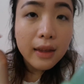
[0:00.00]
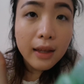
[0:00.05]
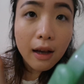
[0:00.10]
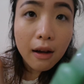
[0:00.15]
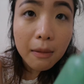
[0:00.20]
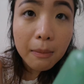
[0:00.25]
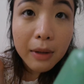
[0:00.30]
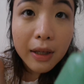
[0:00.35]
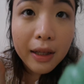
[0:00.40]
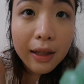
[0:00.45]

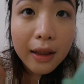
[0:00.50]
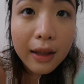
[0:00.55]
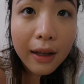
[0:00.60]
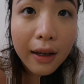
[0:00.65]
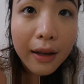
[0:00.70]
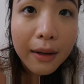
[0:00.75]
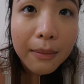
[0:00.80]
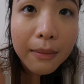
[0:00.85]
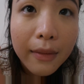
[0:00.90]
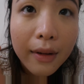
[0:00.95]
Now I'm gonna
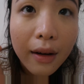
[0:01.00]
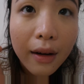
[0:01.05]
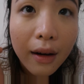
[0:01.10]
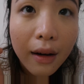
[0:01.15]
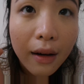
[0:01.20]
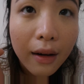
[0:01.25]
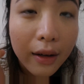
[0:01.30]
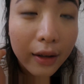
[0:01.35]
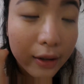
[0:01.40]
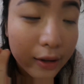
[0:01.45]
line my
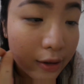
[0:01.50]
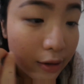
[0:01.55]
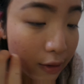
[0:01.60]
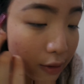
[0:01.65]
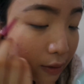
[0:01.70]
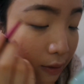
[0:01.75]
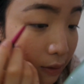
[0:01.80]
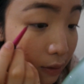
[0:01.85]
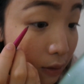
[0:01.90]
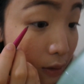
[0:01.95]
eyes.
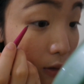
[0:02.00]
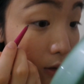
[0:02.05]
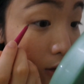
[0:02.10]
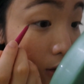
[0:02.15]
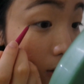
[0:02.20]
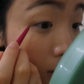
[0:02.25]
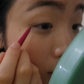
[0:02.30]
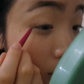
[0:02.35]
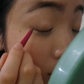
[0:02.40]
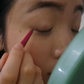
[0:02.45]

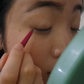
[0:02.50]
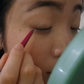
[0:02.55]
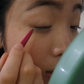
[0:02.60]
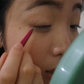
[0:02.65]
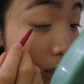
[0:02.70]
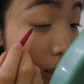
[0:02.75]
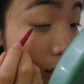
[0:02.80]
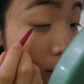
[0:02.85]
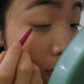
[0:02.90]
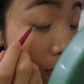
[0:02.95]
It's gonna
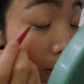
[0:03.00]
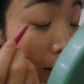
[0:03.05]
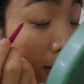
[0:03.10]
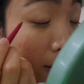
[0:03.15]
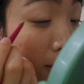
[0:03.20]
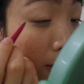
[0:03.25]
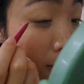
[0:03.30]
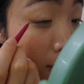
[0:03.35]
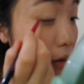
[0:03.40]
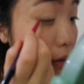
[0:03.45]
take a
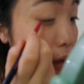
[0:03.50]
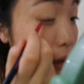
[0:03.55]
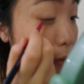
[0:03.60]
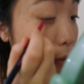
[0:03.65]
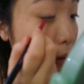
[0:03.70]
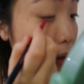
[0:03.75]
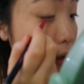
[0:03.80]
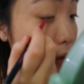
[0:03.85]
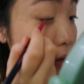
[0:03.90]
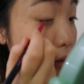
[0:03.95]
while. Okay,
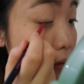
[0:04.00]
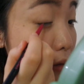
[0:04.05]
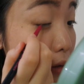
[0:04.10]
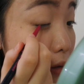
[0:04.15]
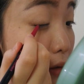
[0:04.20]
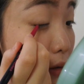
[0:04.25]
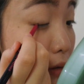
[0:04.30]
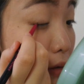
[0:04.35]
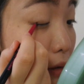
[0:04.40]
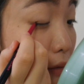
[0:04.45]
what I do
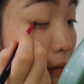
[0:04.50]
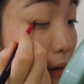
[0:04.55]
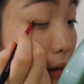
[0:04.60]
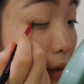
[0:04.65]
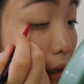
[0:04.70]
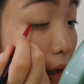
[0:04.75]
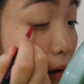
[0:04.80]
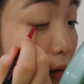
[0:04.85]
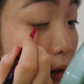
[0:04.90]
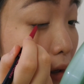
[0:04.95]
is I start with
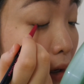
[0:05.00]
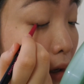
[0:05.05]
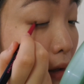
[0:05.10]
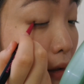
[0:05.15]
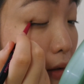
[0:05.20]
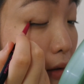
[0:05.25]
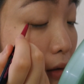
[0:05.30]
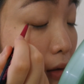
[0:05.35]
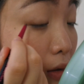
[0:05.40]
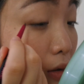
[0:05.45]
the
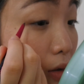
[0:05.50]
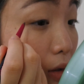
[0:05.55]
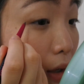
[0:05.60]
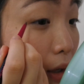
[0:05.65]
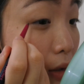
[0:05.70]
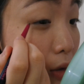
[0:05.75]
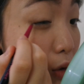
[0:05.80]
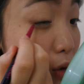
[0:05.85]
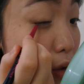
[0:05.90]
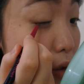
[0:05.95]
outer
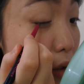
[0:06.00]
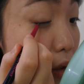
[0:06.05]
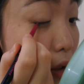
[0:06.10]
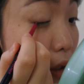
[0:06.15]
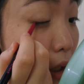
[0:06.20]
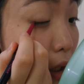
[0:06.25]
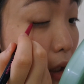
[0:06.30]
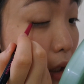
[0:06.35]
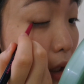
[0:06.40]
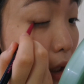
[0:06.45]
edge,
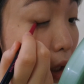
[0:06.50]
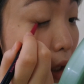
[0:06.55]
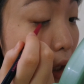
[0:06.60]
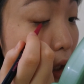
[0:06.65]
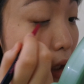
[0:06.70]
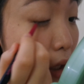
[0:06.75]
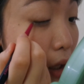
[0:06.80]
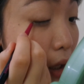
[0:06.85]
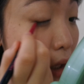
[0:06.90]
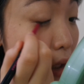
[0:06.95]
outer
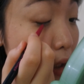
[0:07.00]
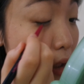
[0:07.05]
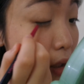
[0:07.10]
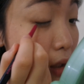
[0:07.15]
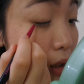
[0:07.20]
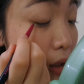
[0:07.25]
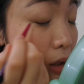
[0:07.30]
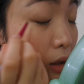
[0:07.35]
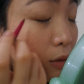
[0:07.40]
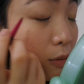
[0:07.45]
end,
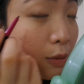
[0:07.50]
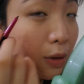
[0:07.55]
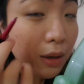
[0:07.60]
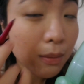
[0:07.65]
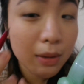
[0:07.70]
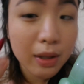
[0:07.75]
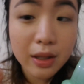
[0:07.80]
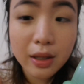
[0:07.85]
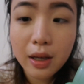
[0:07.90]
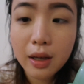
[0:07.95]
what
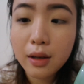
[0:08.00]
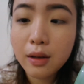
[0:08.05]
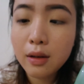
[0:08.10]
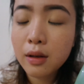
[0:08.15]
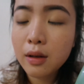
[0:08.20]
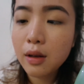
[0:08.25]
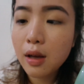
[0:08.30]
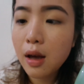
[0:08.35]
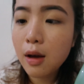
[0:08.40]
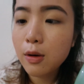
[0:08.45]
am I saying?
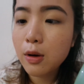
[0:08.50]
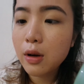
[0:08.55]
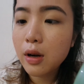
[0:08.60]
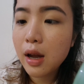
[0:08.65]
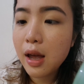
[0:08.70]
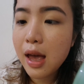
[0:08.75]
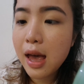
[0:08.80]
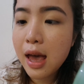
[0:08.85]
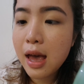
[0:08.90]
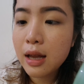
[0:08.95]
Outer
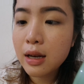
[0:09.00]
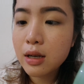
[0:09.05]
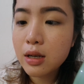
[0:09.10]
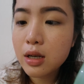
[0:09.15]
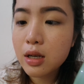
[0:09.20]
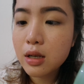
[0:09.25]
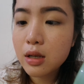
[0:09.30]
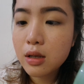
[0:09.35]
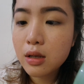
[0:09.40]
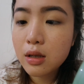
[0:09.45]

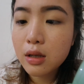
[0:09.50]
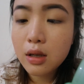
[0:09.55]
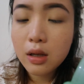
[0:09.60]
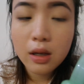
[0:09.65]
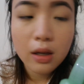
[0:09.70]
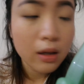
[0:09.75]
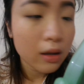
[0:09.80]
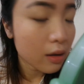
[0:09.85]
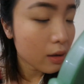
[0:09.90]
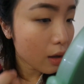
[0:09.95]
end,
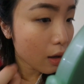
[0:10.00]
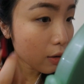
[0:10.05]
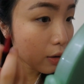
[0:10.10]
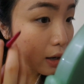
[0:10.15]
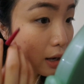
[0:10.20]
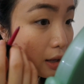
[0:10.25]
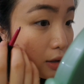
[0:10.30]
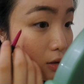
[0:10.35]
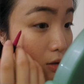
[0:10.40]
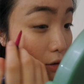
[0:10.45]
outer
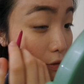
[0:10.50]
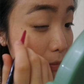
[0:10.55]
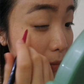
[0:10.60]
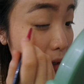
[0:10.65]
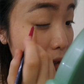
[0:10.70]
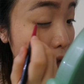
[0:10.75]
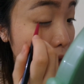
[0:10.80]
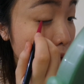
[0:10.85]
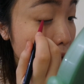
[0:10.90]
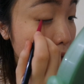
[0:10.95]
edge of
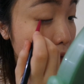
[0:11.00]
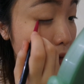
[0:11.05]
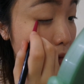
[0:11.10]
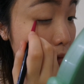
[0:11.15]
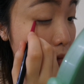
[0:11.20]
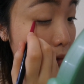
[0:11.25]
my eyes,